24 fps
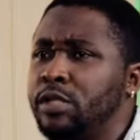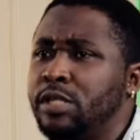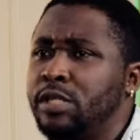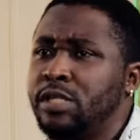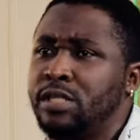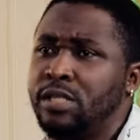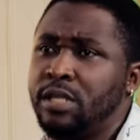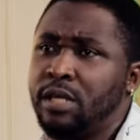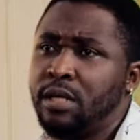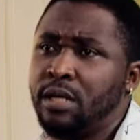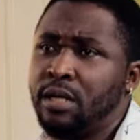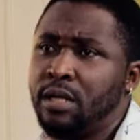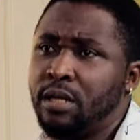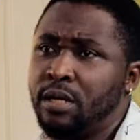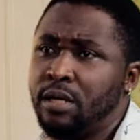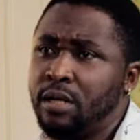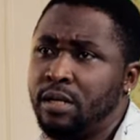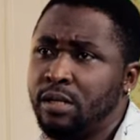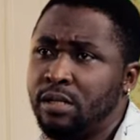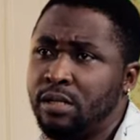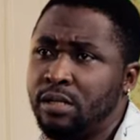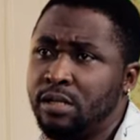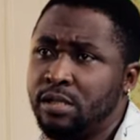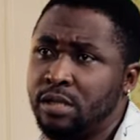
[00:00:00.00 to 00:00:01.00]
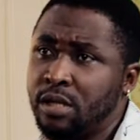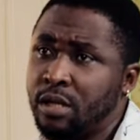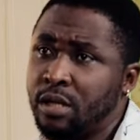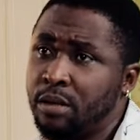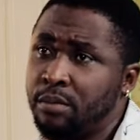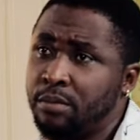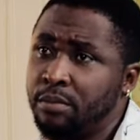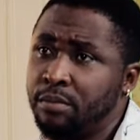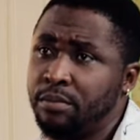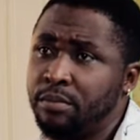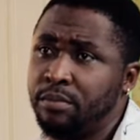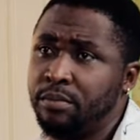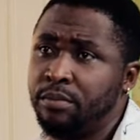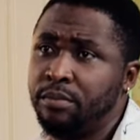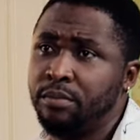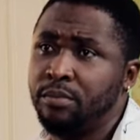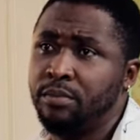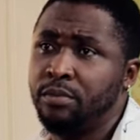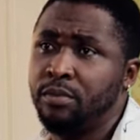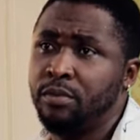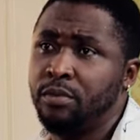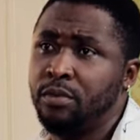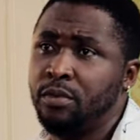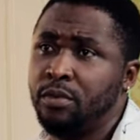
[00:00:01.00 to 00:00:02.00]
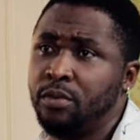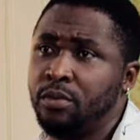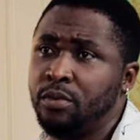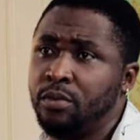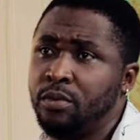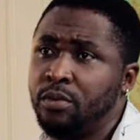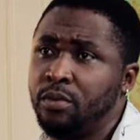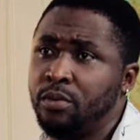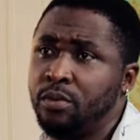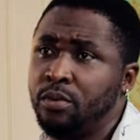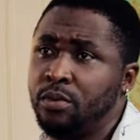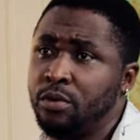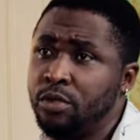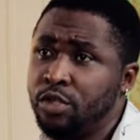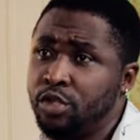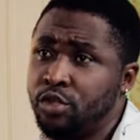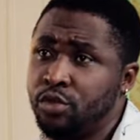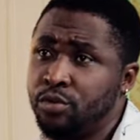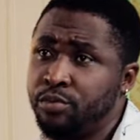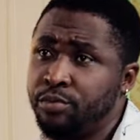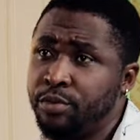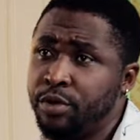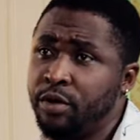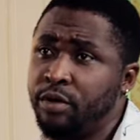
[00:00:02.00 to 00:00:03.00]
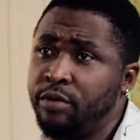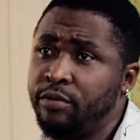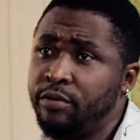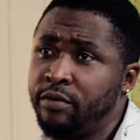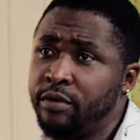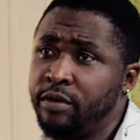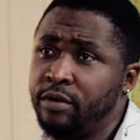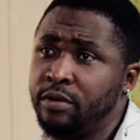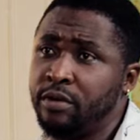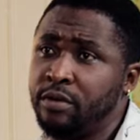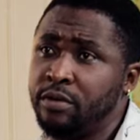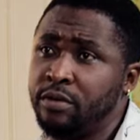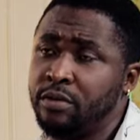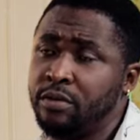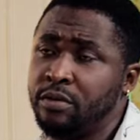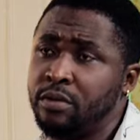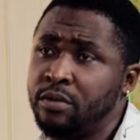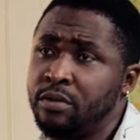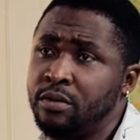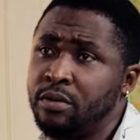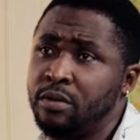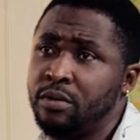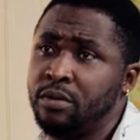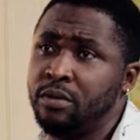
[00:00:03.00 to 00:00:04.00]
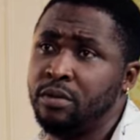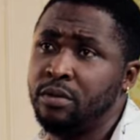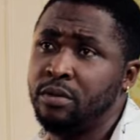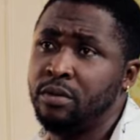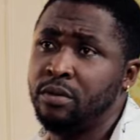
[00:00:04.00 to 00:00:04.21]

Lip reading: Why do you always say that this storm will soon be over?